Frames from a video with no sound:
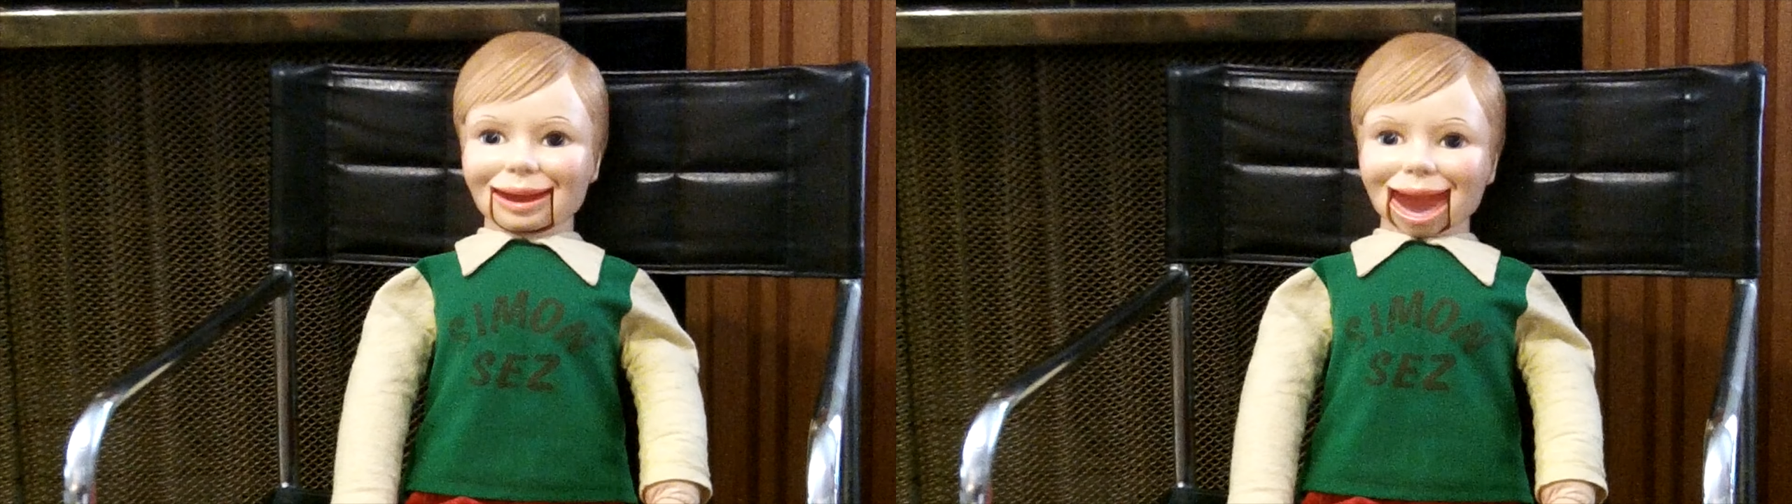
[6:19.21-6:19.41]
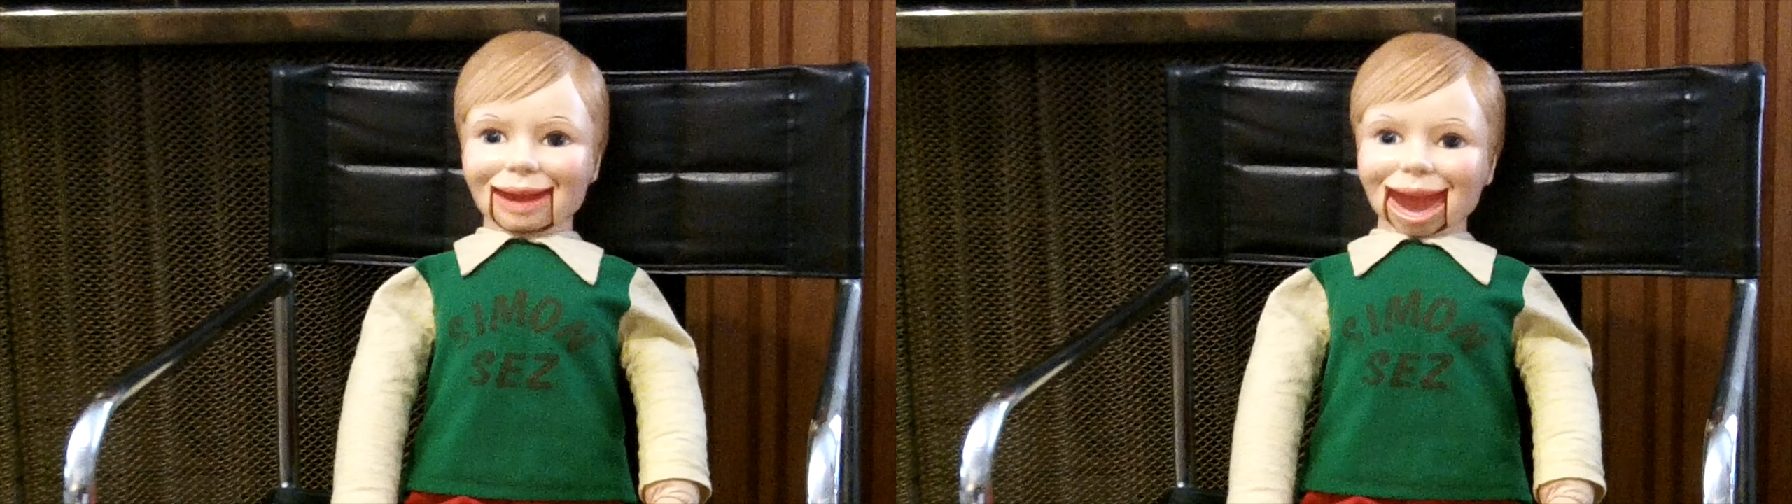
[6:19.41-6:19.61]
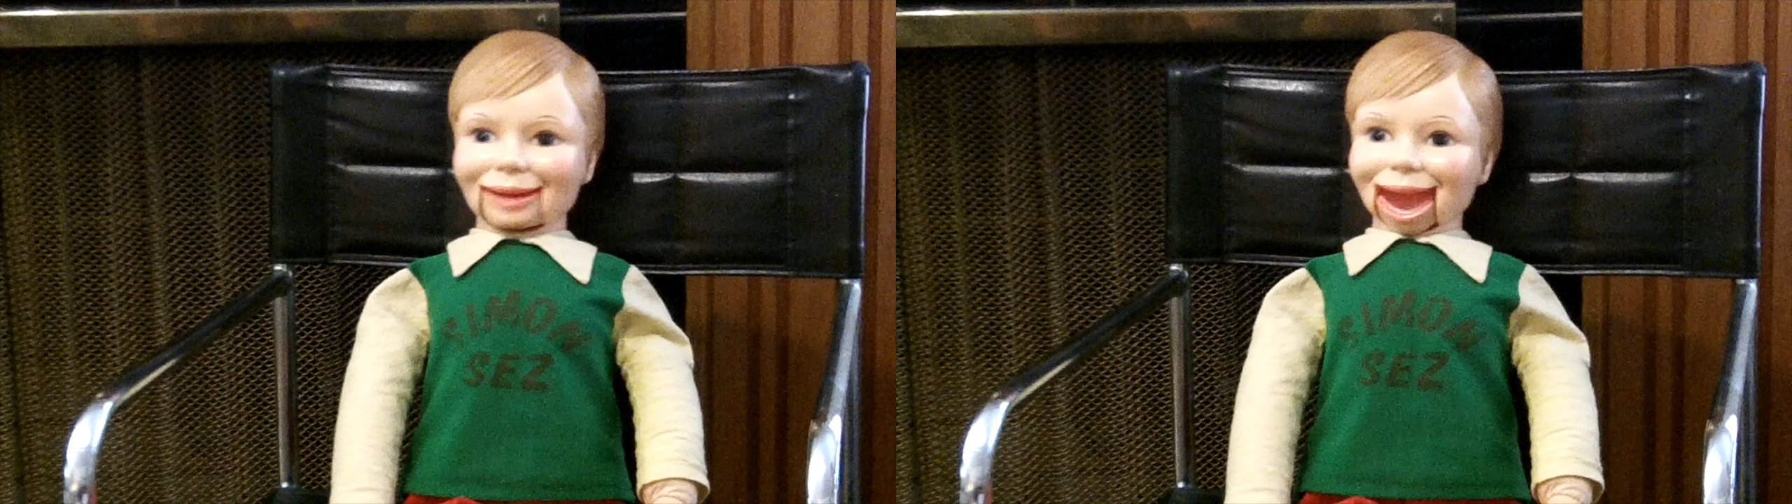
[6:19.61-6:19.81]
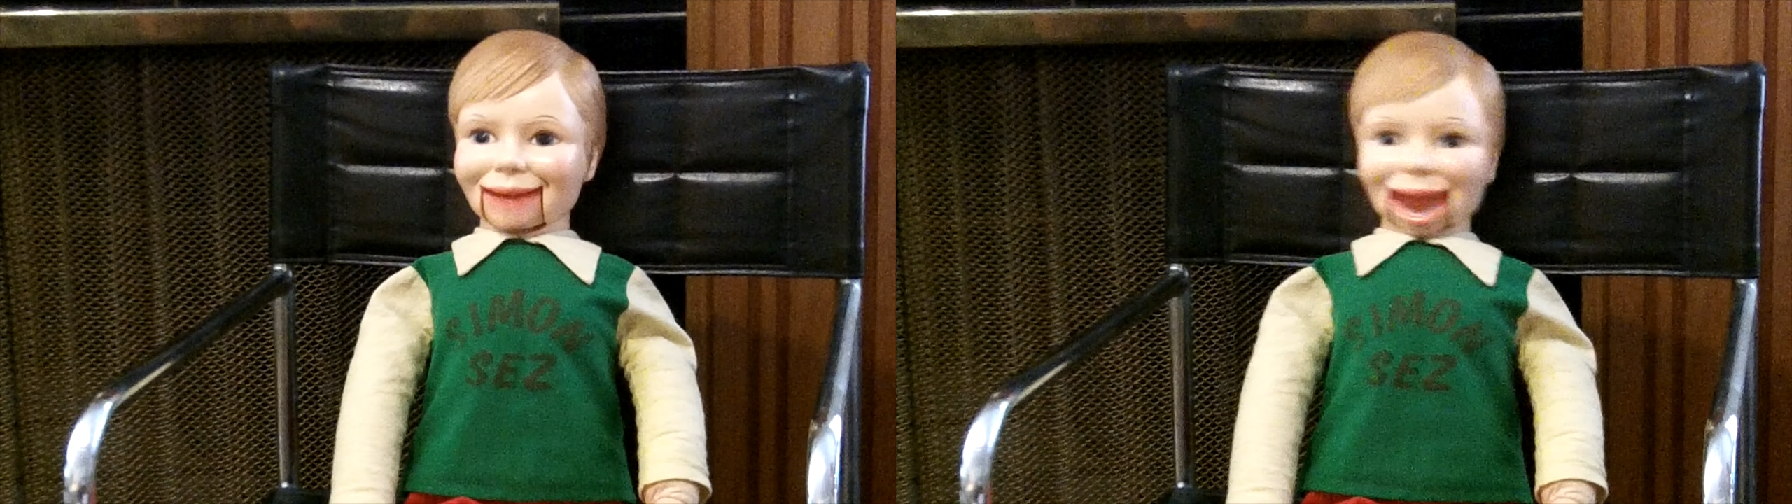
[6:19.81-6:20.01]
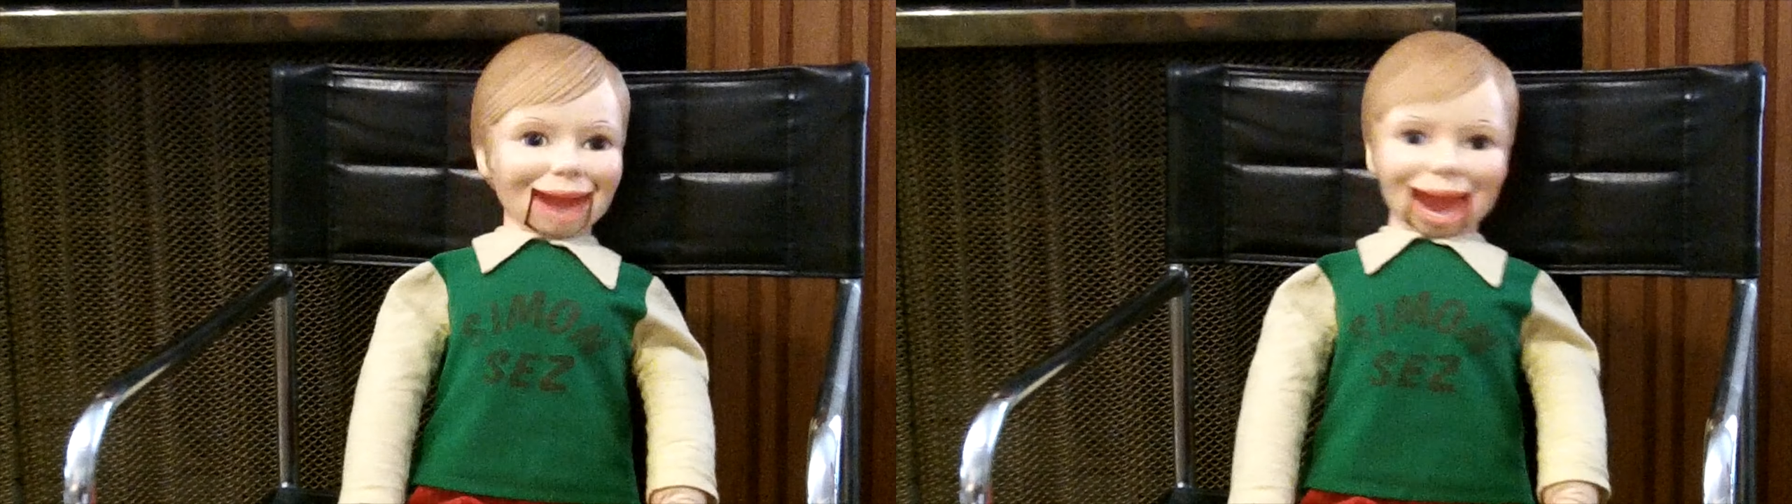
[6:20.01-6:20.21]
but you
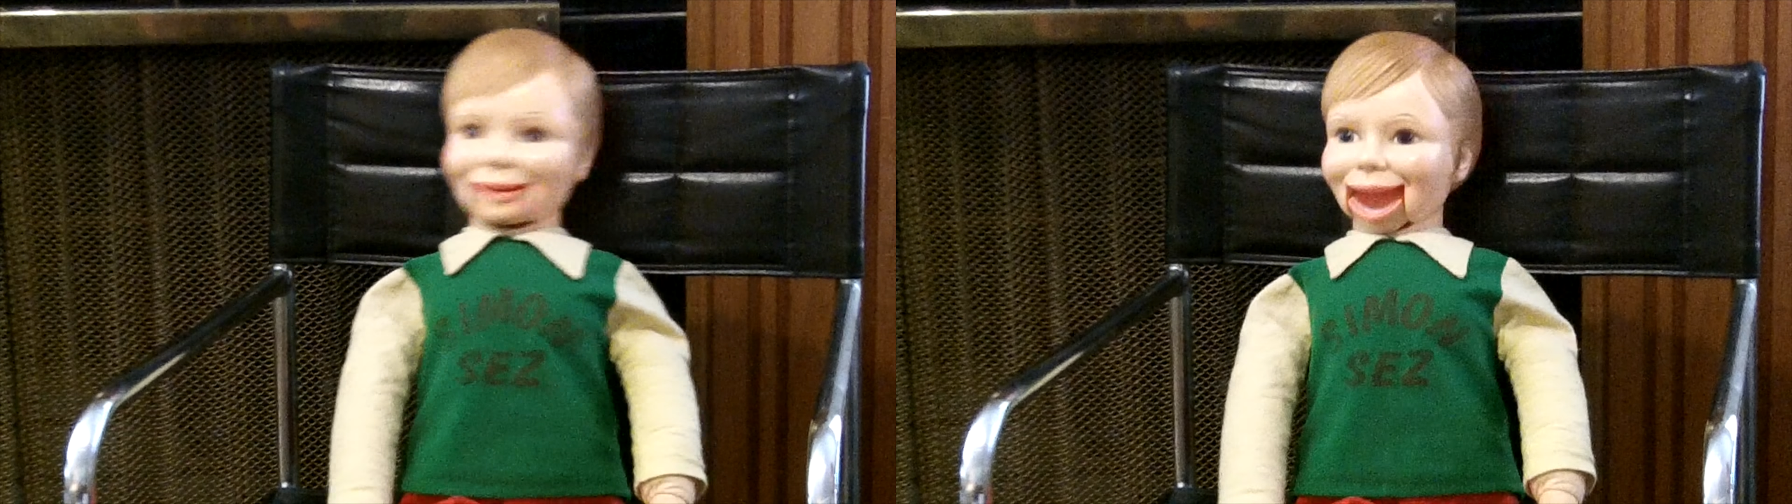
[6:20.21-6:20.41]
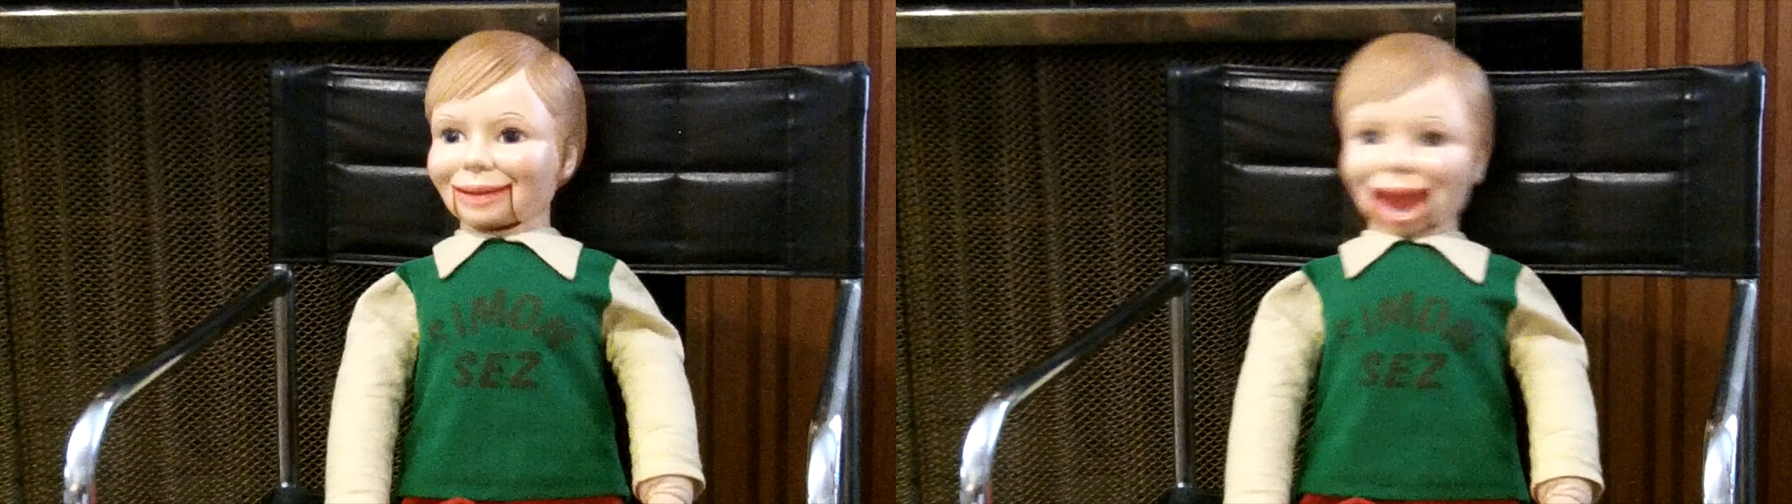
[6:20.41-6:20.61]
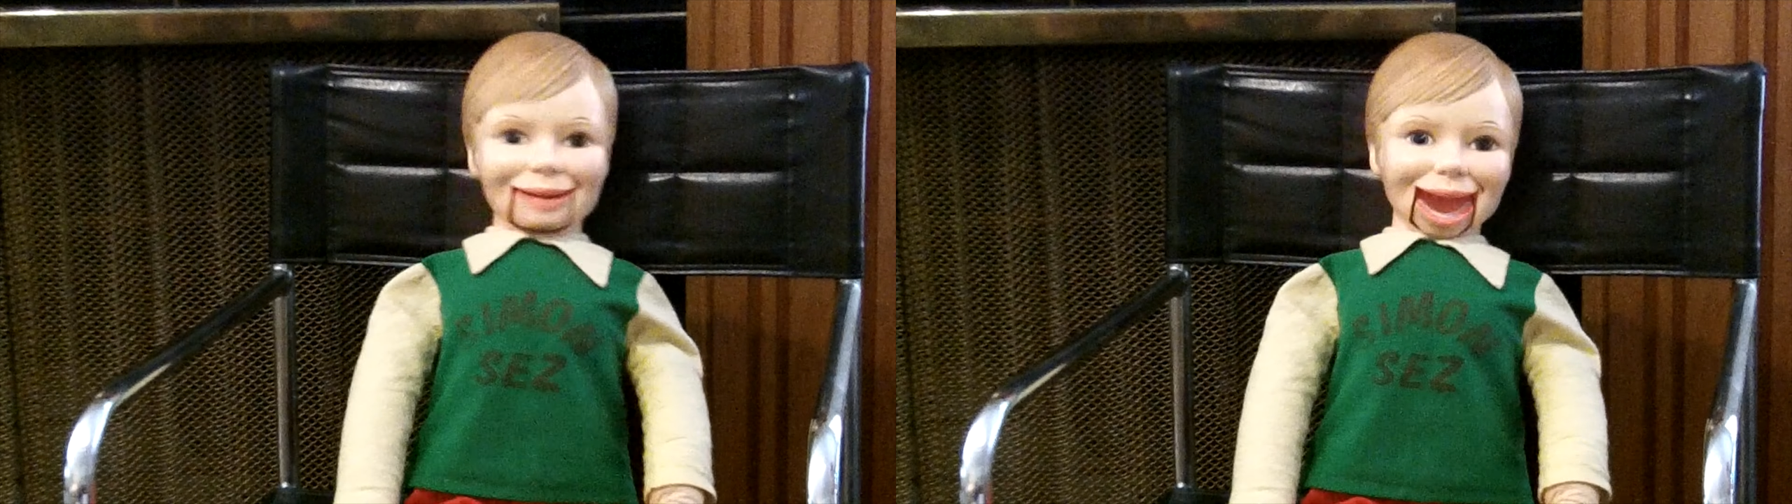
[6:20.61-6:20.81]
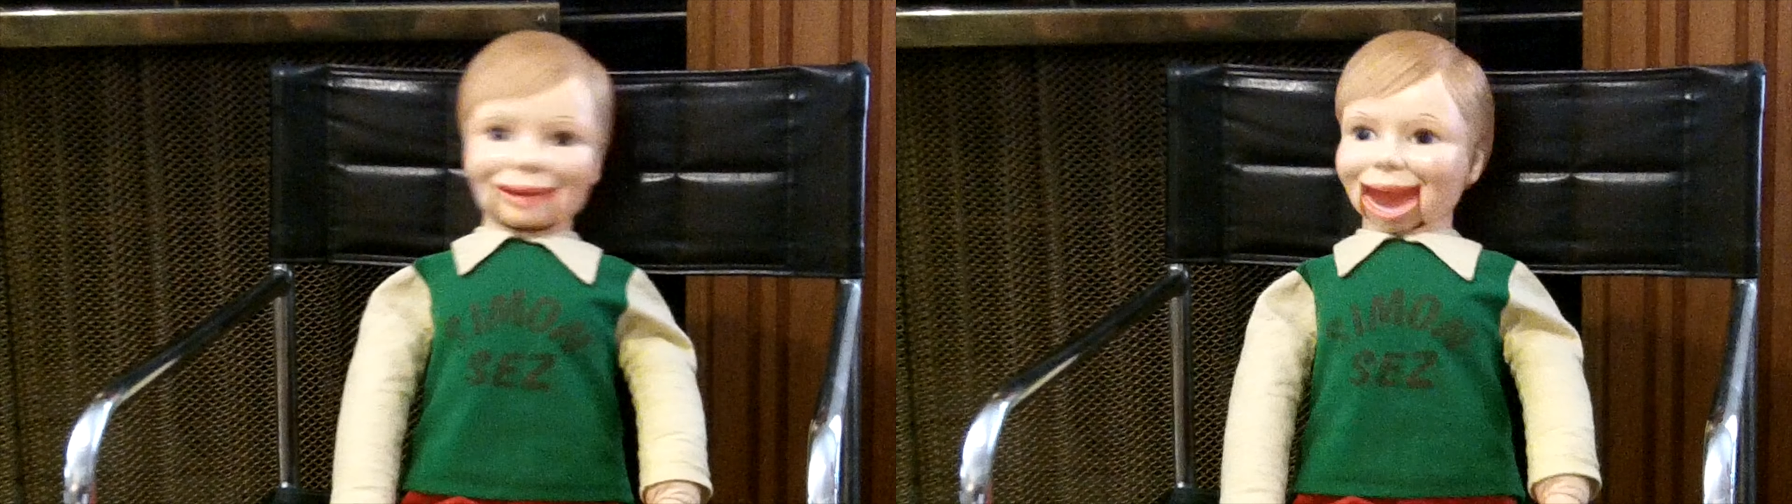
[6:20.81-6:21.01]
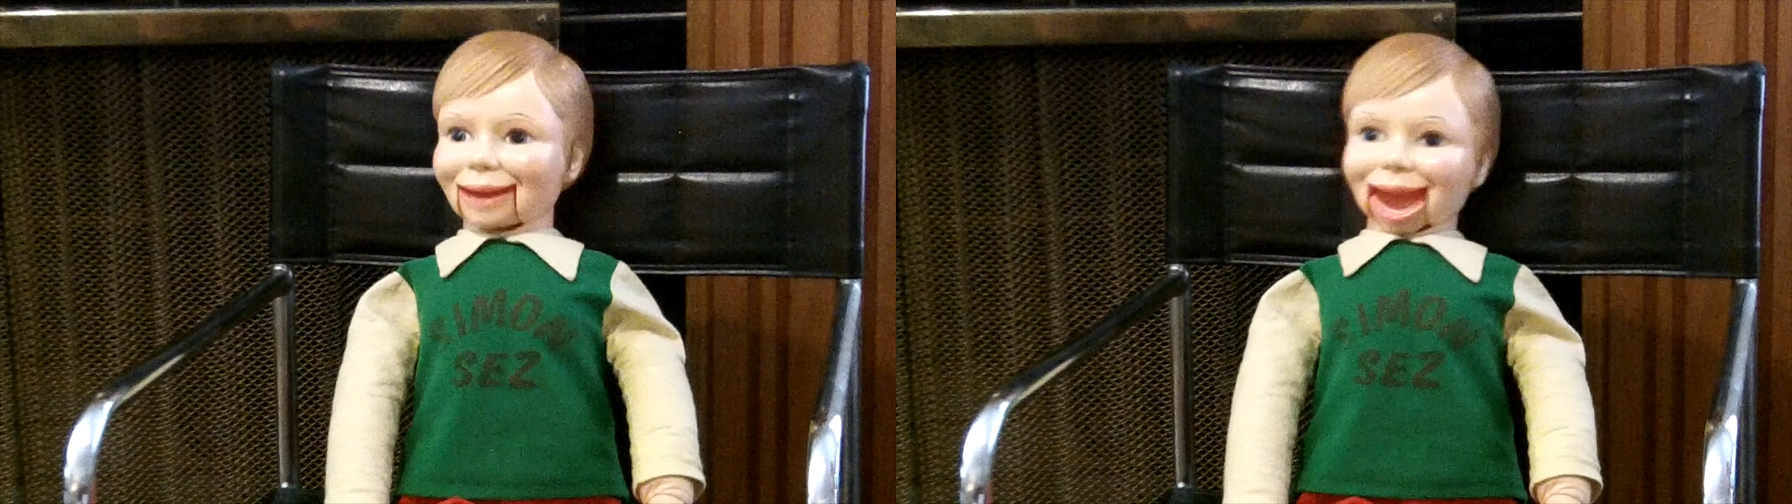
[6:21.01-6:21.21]
can't, so you therefore
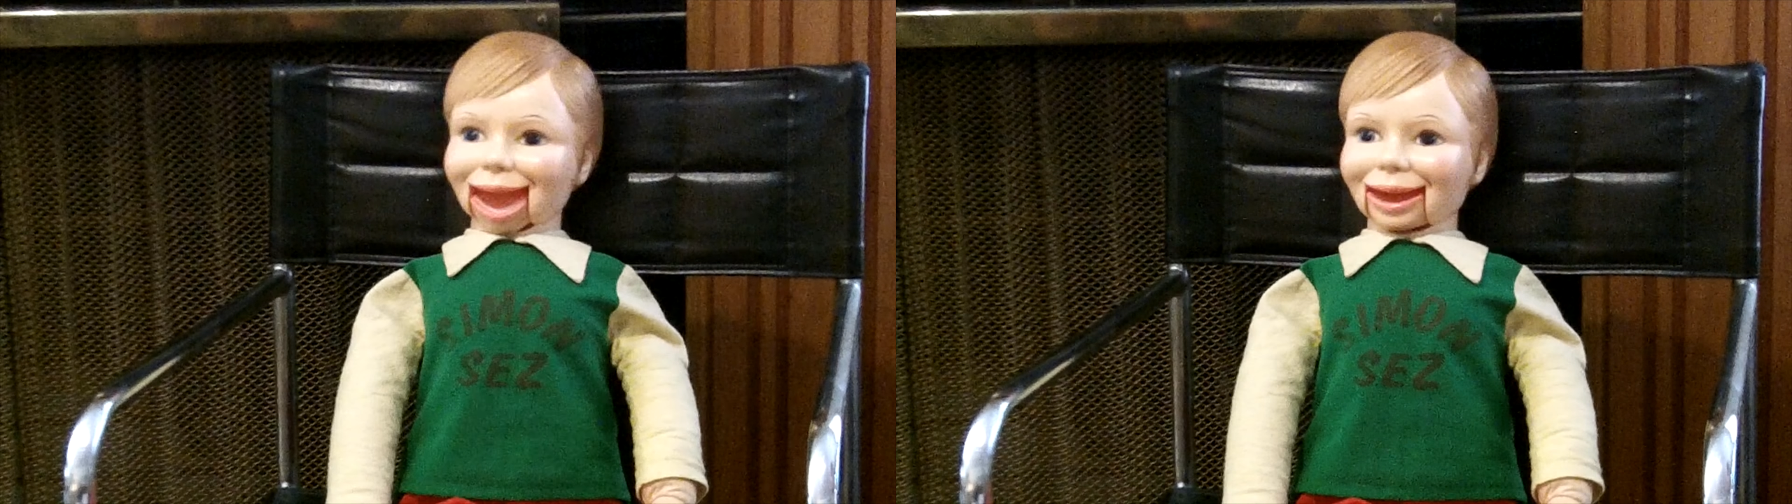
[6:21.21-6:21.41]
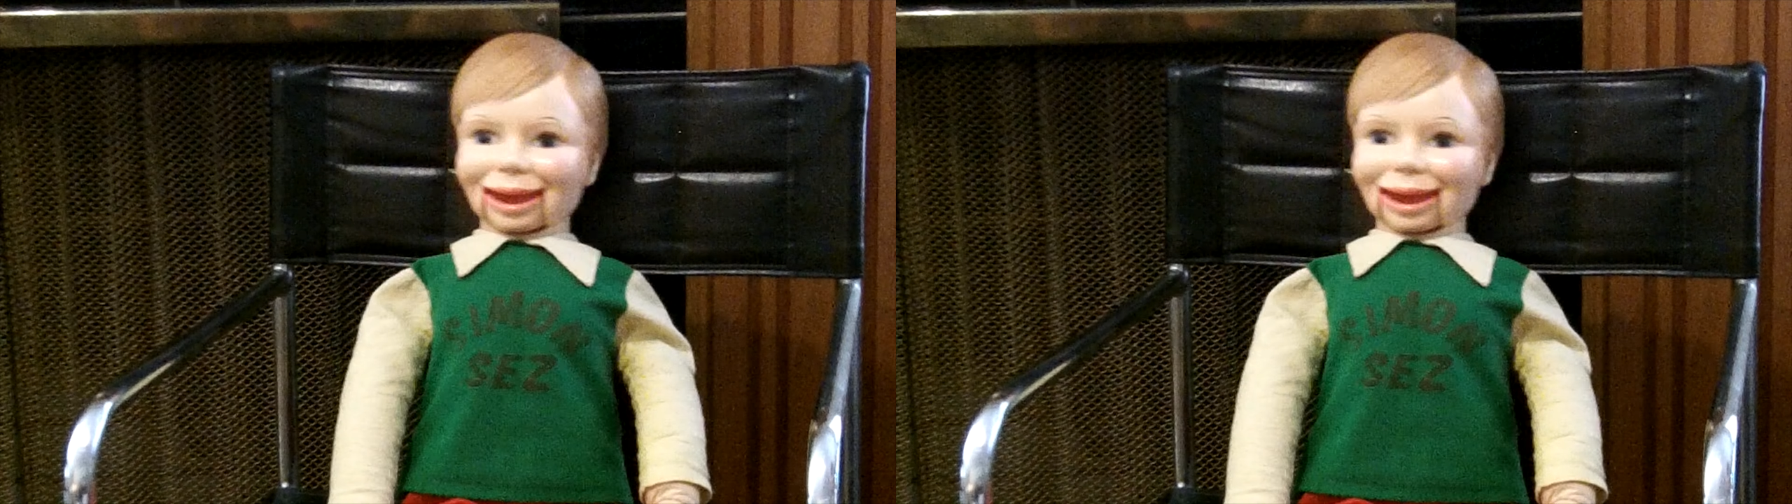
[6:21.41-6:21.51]
imagine it.